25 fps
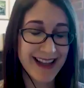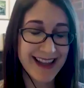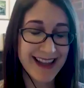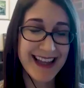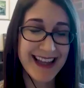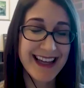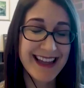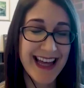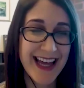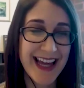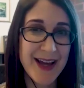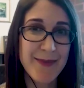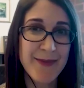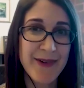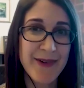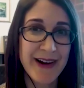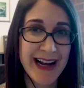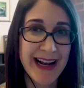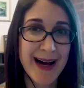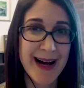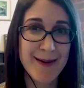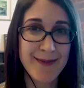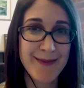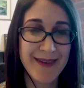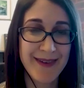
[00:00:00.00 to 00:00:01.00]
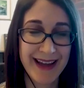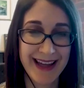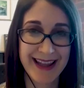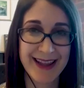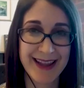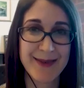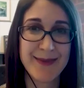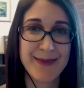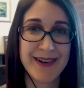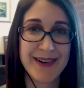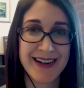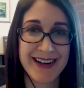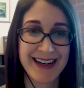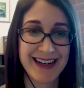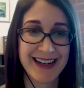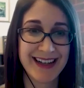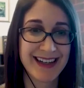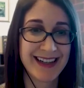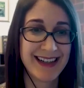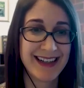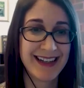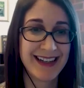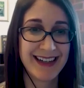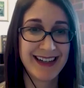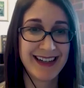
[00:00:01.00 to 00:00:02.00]
one thing that you bring up in the book
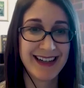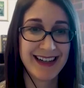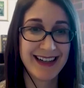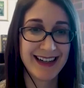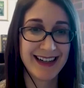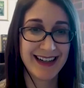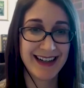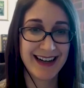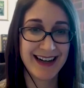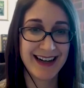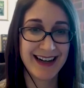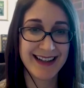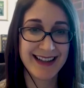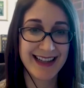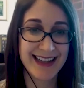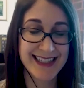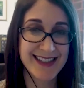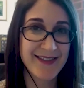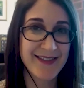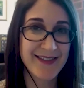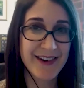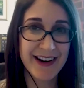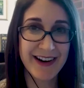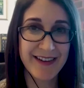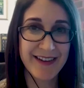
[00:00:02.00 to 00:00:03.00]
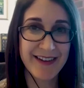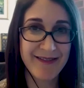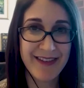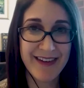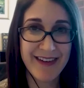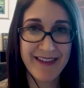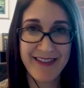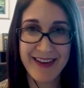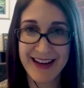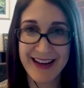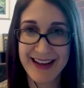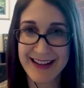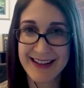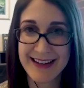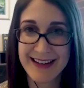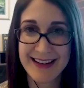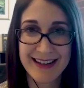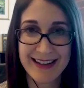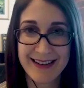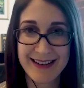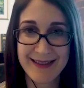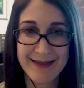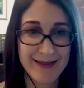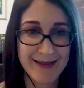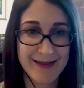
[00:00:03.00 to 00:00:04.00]
uh, that's a very vivid
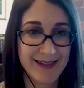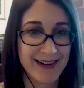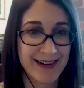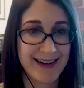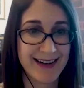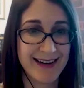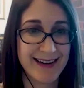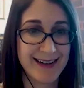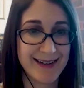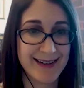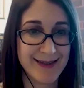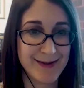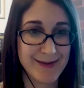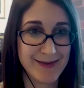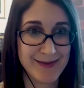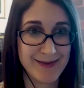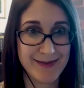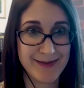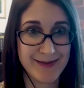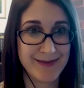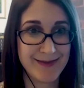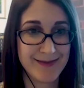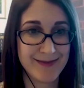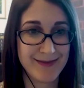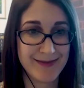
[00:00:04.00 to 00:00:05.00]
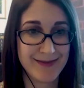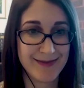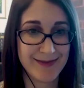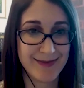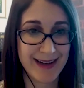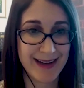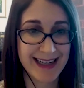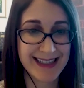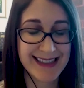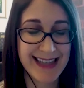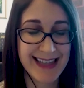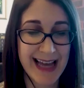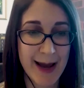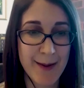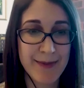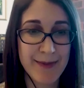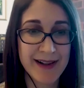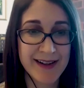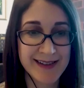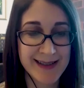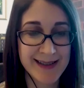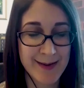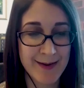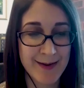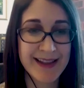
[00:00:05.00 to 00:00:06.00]
uh,
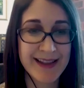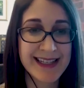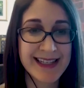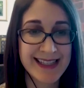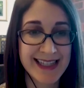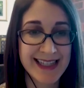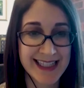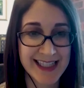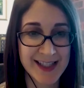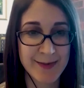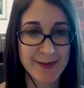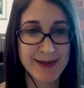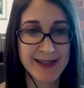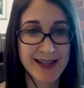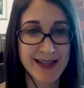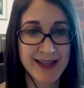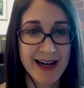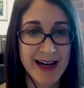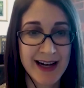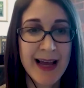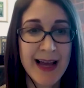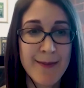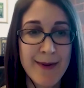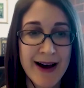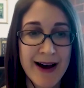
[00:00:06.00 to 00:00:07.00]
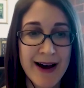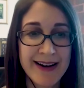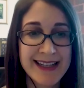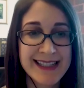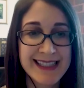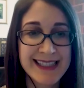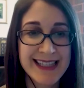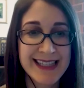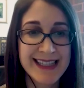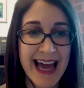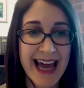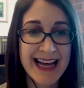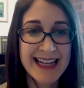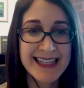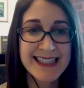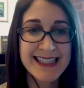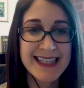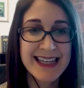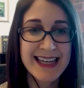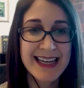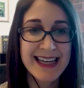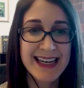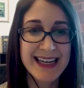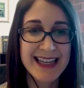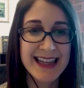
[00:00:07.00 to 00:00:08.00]
example of some of these things you've been talking about is the
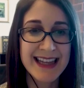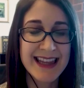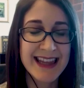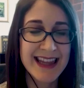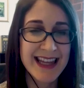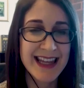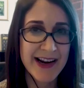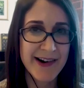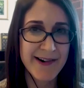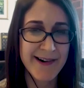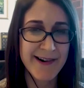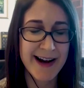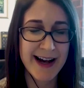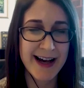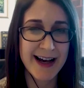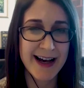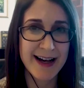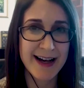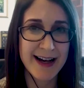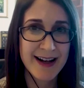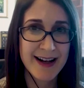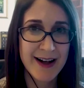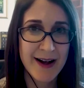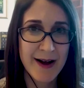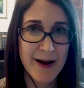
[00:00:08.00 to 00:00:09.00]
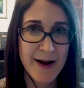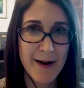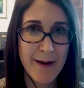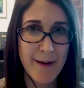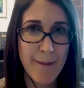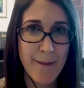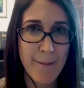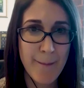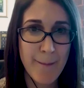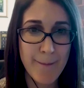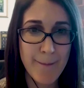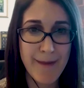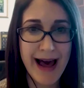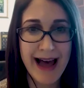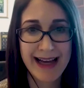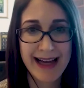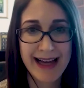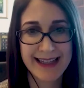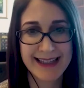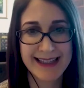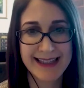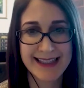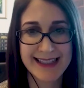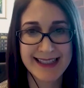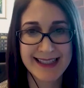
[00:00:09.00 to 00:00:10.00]
Antikythera
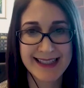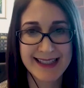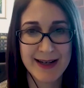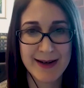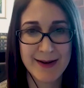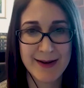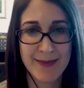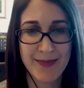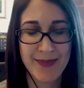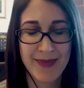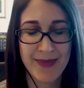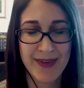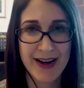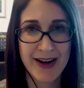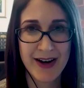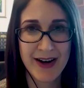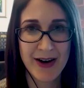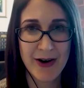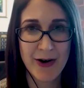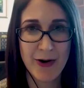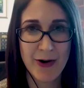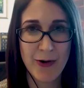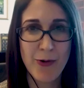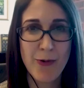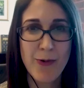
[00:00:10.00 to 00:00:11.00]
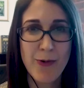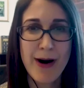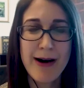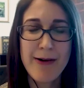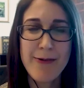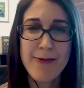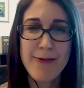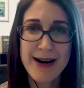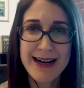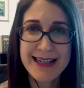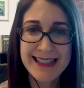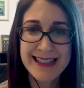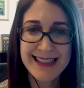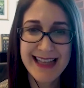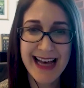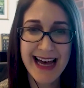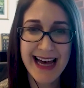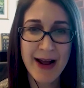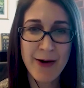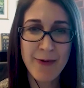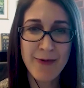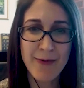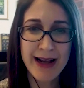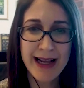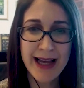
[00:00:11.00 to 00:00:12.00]
mechanism. Well, what was
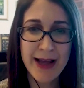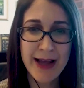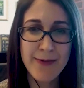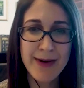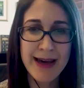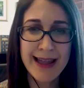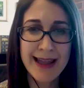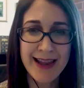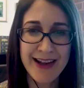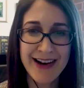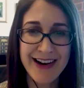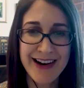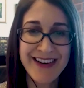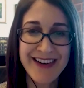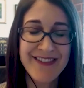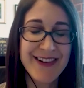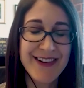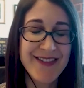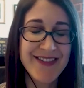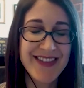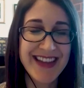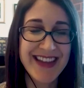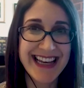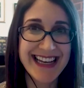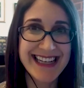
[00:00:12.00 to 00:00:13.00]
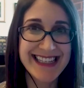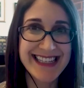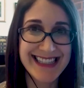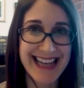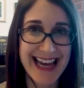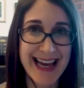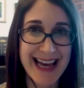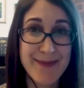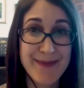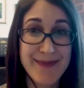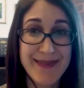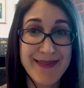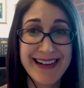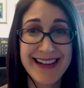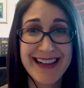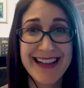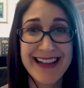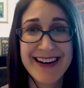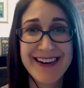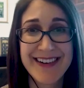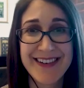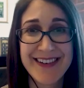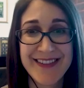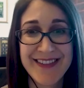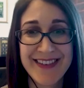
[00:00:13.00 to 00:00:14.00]
that, and what can we learn from the example
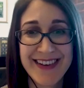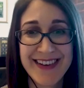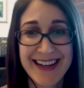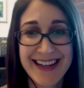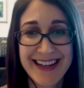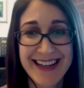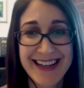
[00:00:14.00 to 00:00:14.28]
of